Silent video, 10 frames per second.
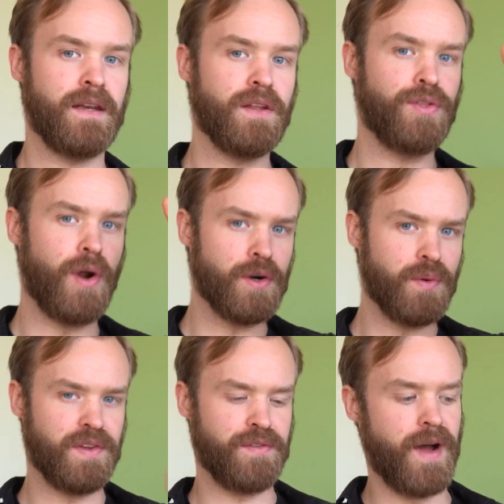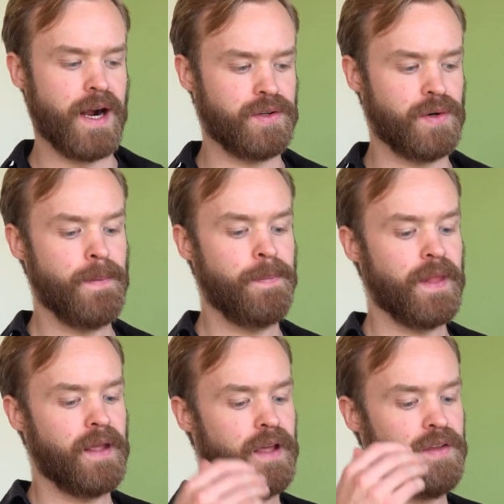And the third risk factor
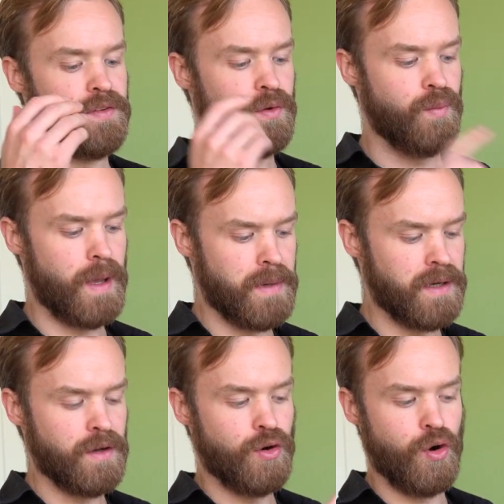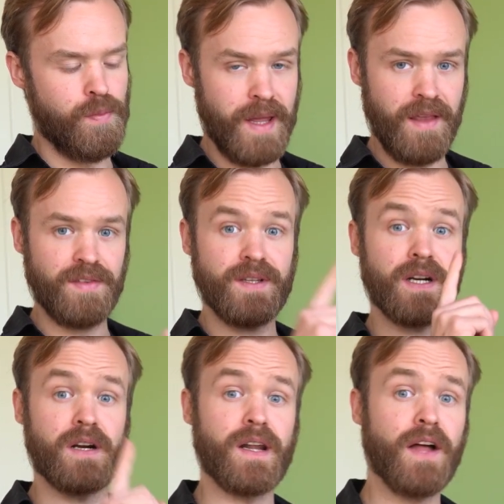is women obese that
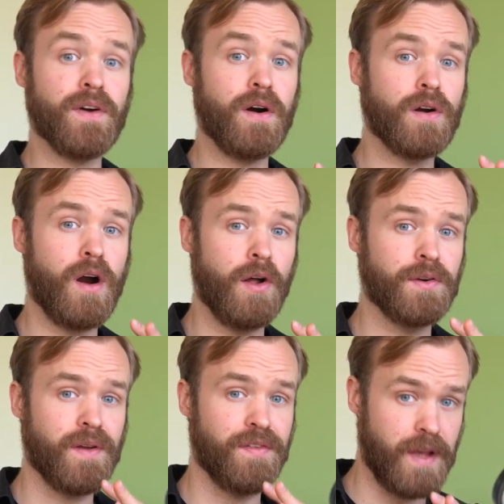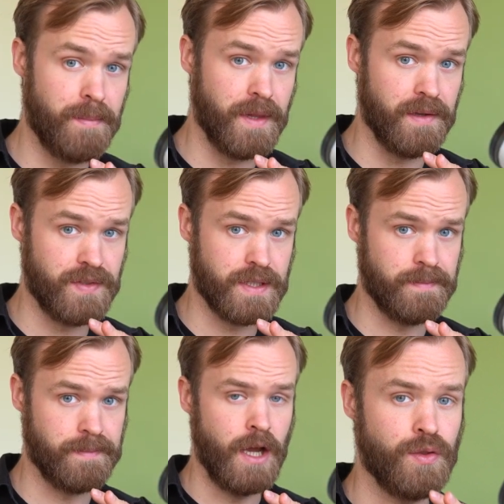are not on contraceptives.
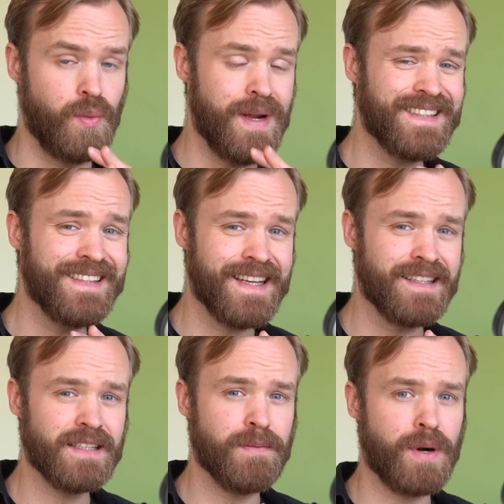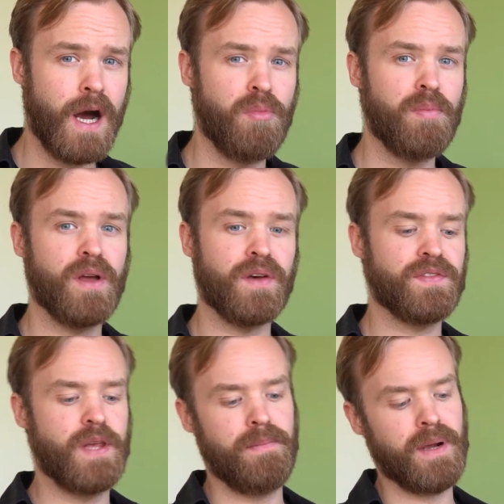The reason this is a problem because
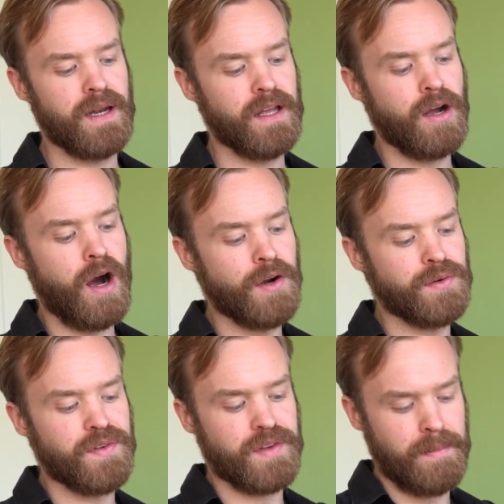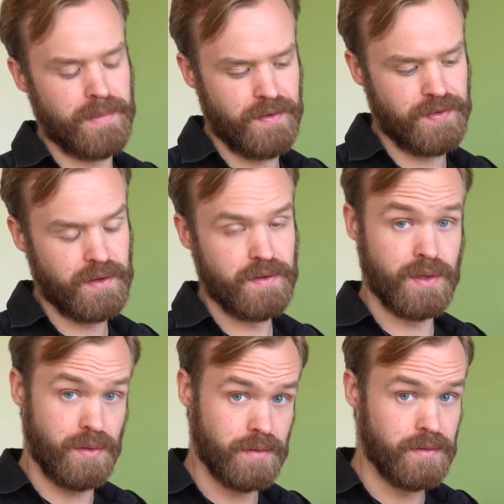typically contraceptives,
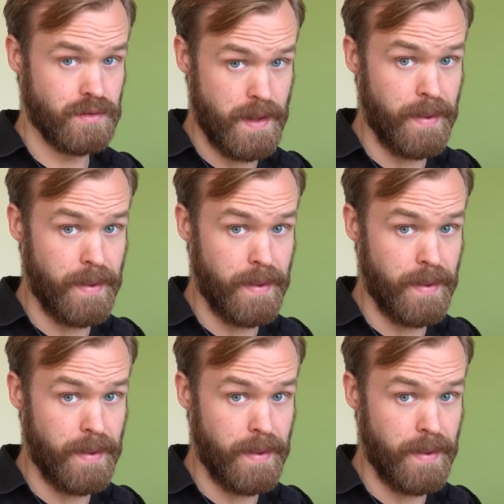so the